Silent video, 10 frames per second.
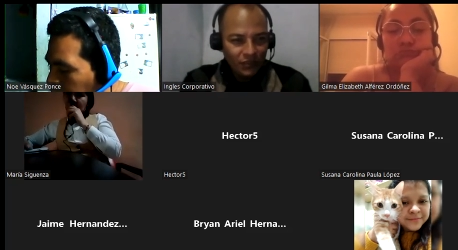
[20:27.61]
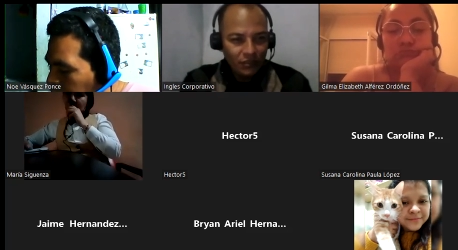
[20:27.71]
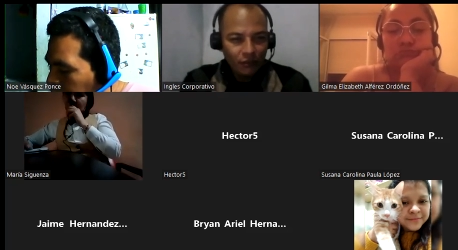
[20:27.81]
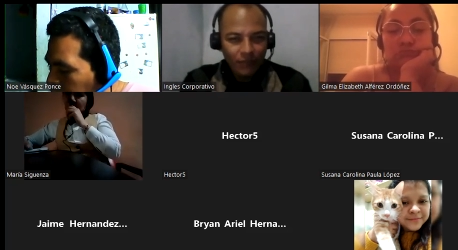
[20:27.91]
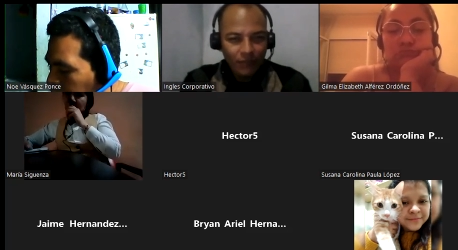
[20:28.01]

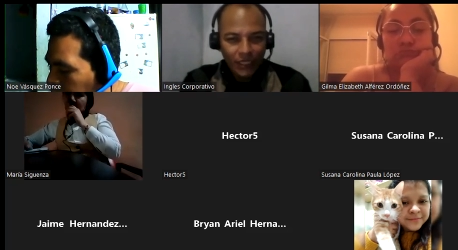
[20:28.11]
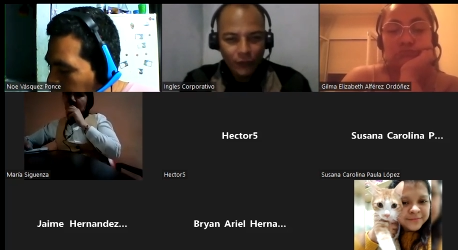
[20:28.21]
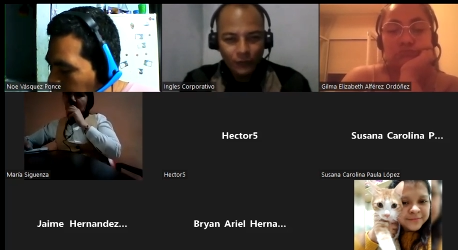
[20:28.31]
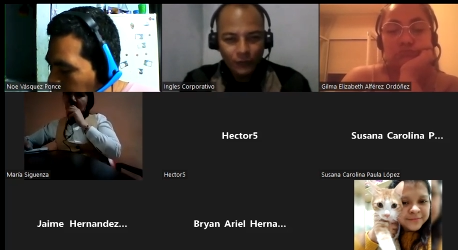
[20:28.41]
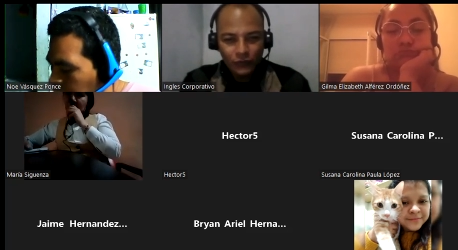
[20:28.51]
Speaker 1: There are
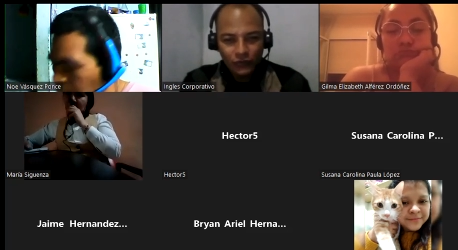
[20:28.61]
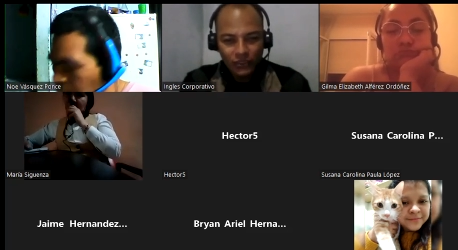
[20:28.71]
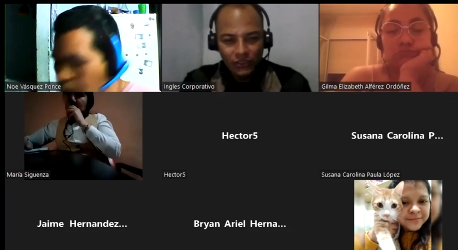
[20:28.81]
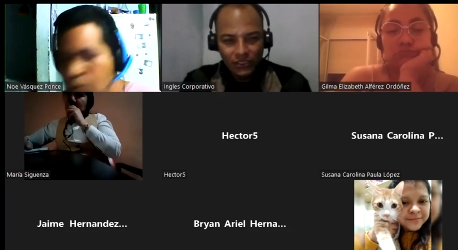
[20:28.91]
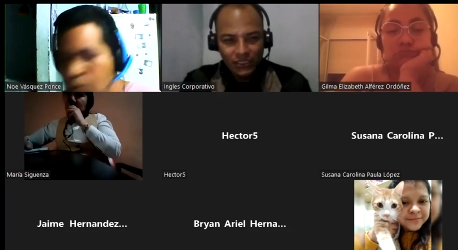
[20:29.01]
many
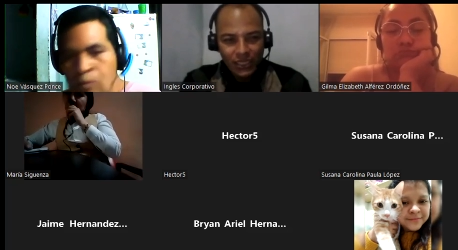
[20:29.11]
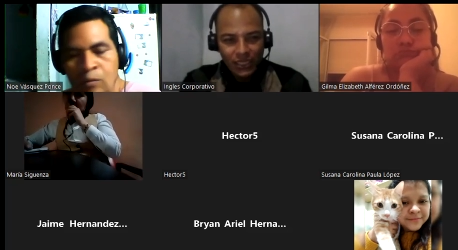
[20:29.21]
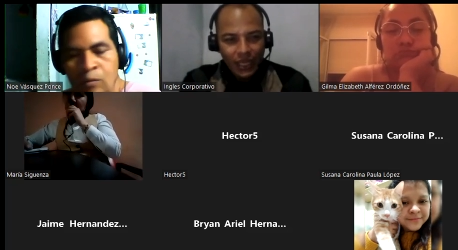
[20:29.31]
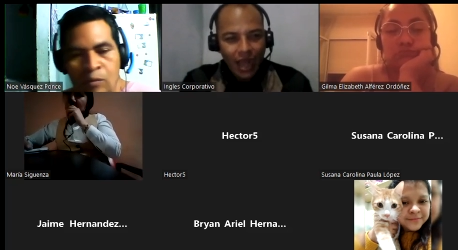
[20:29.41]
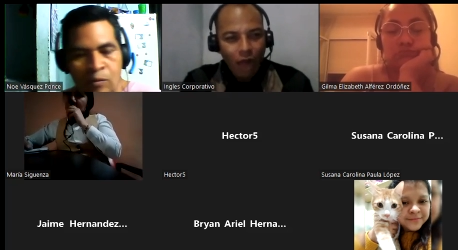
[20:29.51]
opportunities.
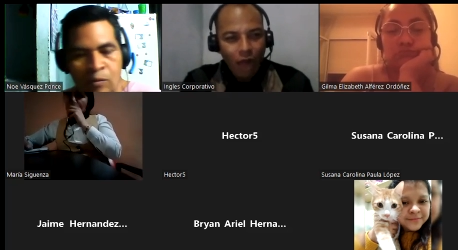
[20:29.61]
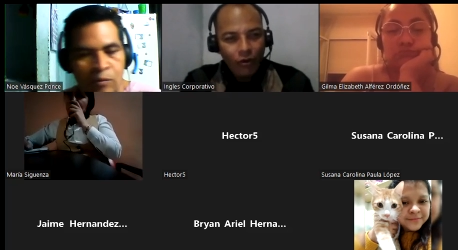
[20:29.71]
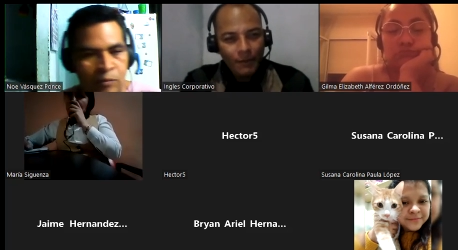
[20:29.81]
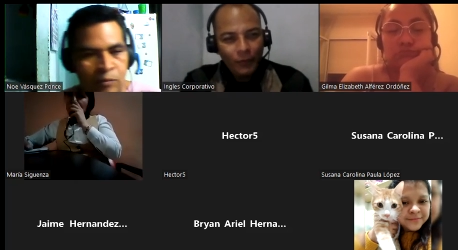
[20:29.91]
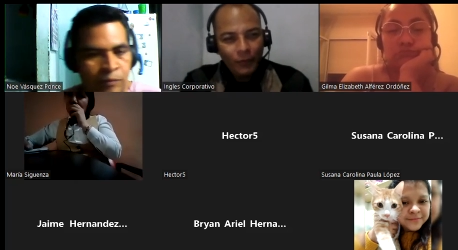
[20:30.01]

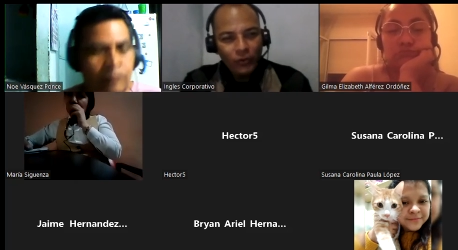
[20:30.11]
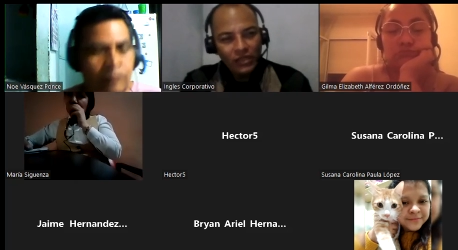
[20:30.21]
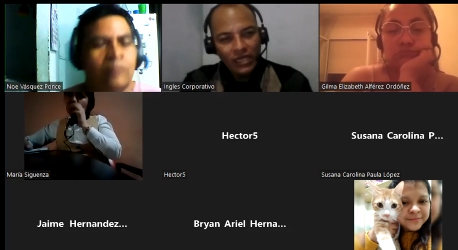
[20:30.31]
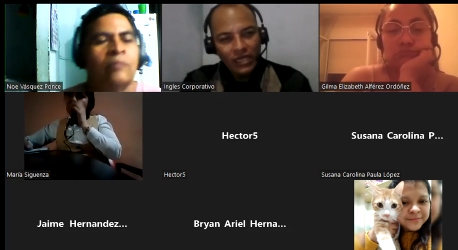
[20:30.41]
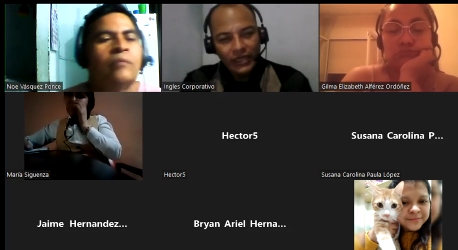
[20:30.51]
How
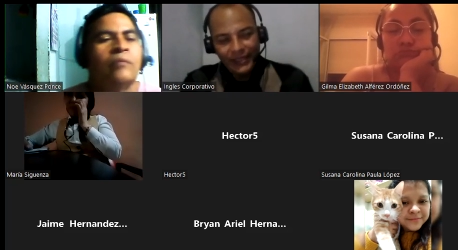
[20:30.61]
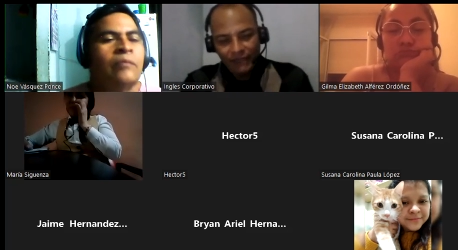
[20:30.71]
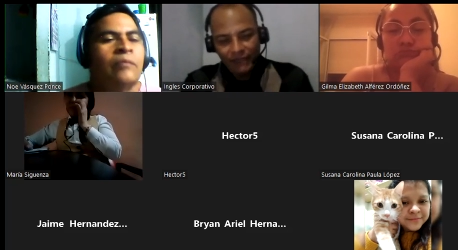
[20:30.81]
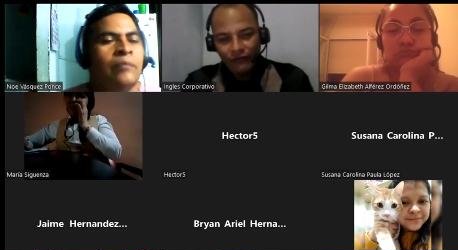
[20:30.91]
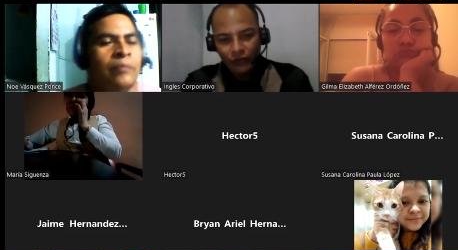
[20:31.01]
important
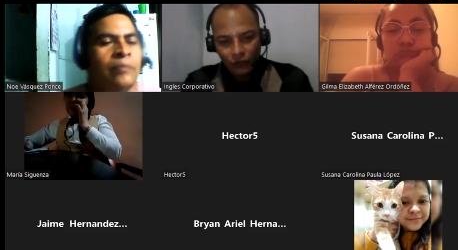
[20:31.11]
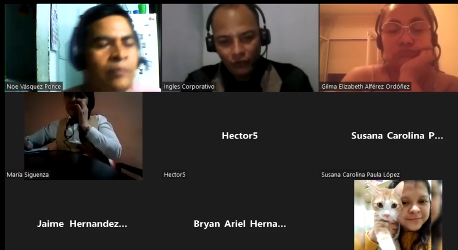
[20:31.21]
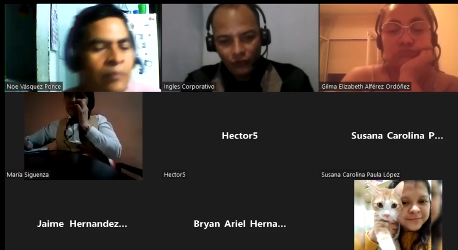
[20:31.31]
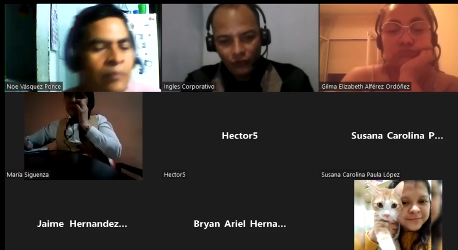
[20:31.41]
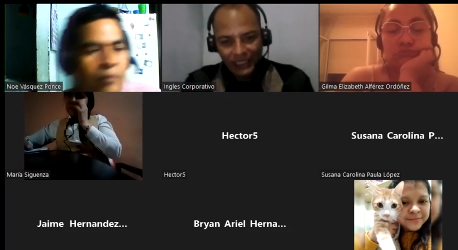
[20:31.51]
is for
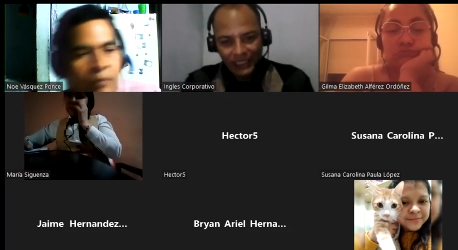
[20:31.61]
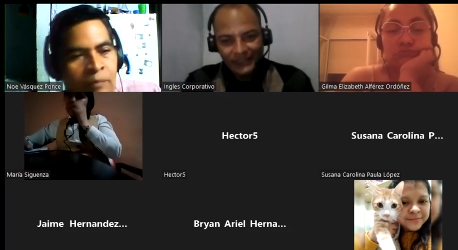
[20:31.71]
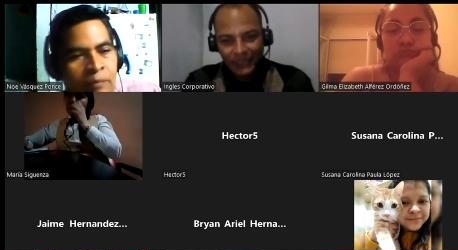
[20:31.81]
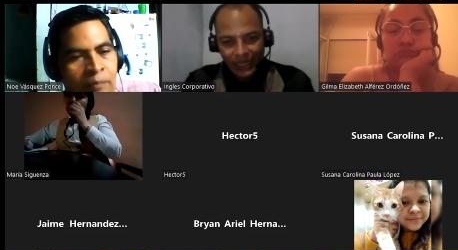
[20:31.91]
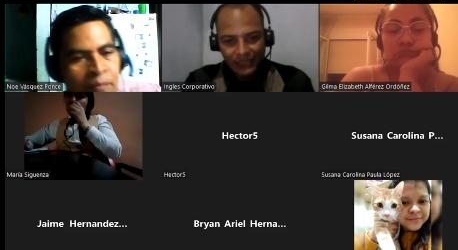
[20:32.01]
you
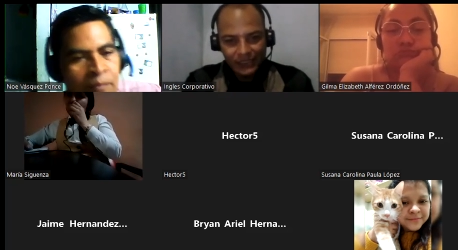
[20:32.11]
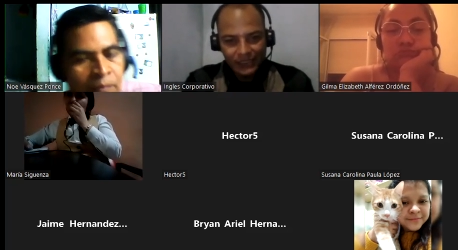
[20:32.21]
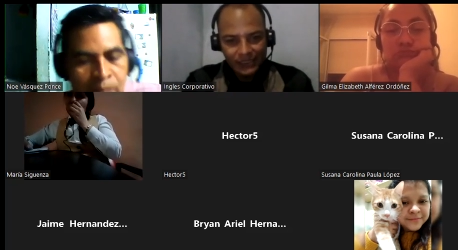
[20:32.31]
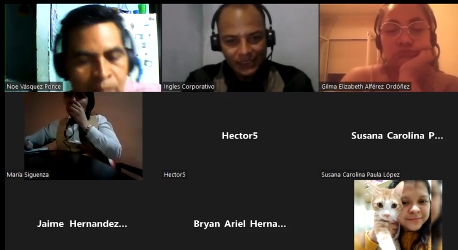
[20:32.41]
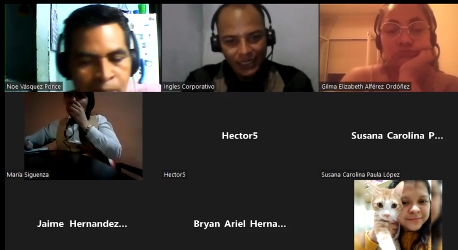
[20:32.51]
this
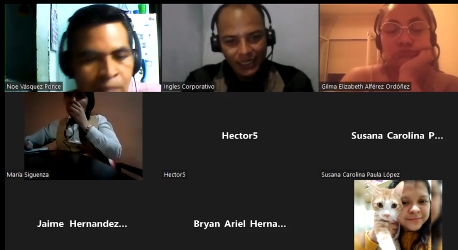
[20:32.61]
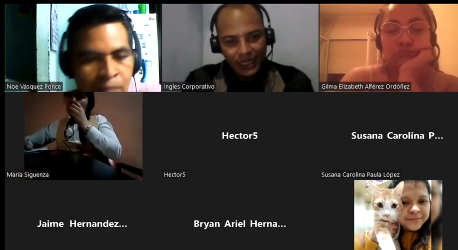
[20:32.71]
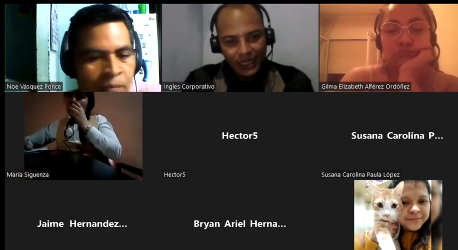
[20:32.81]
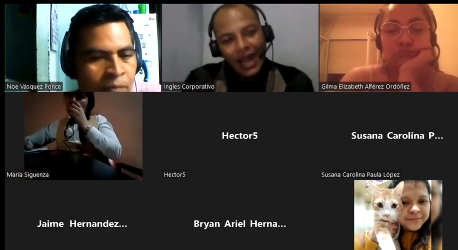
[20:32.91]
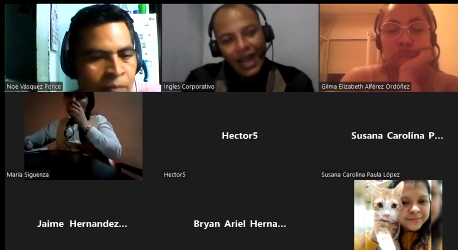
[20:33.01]
class?
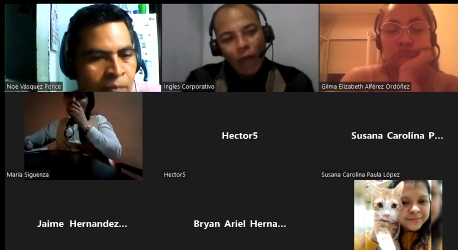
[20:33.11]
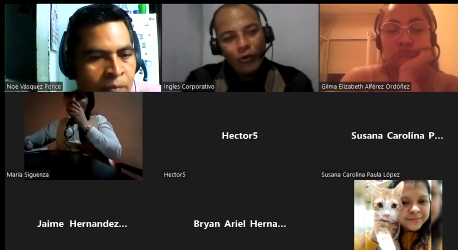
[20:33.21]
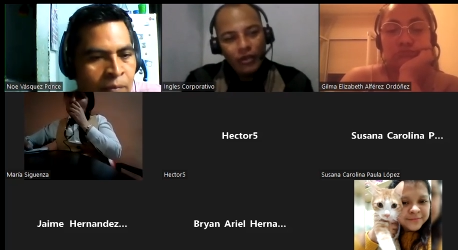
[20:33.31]
How